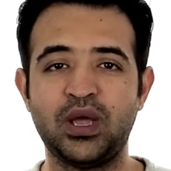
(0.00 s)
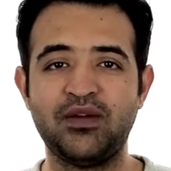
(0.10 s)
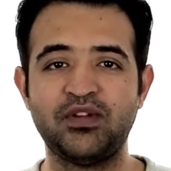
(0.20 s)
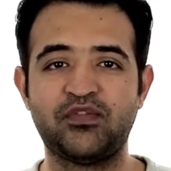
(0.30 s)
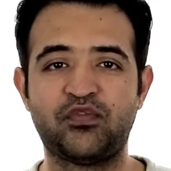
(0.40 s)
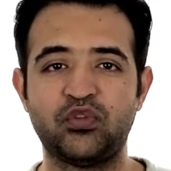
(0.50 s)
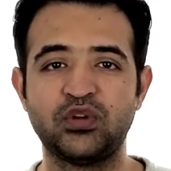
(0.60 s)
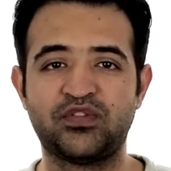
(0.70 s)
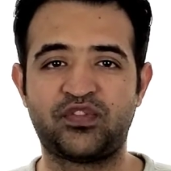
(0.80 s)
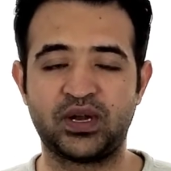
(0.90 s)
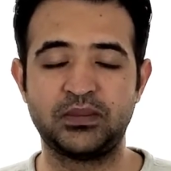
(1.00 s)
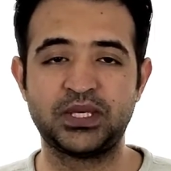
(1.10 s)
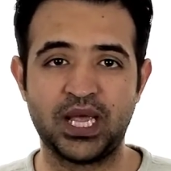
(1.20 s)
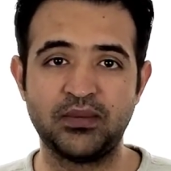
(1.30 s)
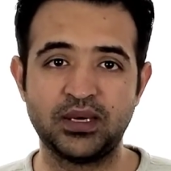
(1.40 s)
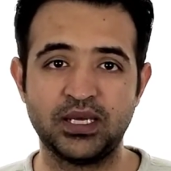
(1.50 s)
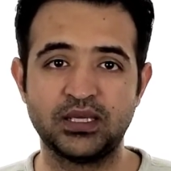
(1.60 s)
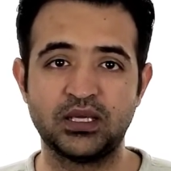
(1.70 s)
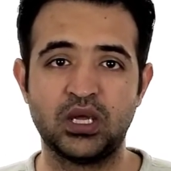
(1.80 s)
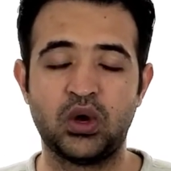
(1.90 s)
you have a full frame
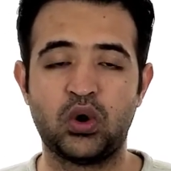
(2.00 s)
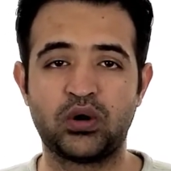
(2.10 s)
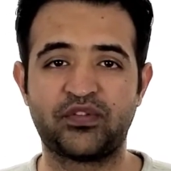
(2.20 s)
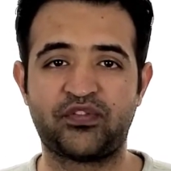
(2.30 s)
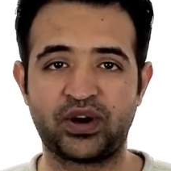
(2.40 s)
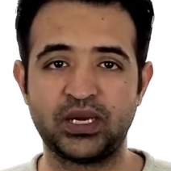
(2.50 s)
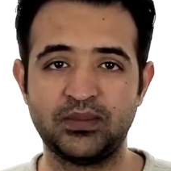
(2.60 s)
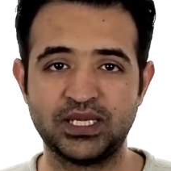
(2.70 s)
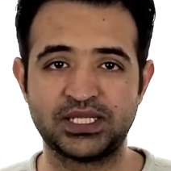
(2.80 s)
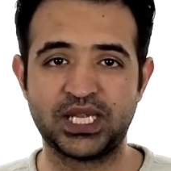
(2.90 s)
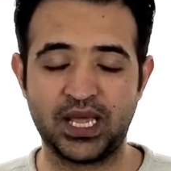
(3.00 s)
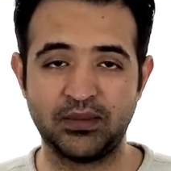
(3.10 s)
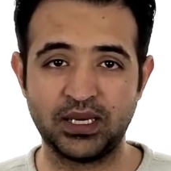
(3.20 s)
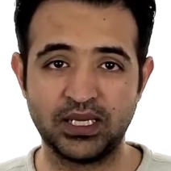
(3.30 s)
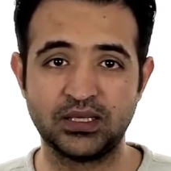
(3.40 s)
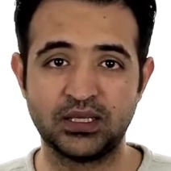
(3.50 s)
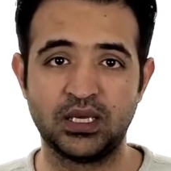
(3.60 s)
cabinet or frameless cabinet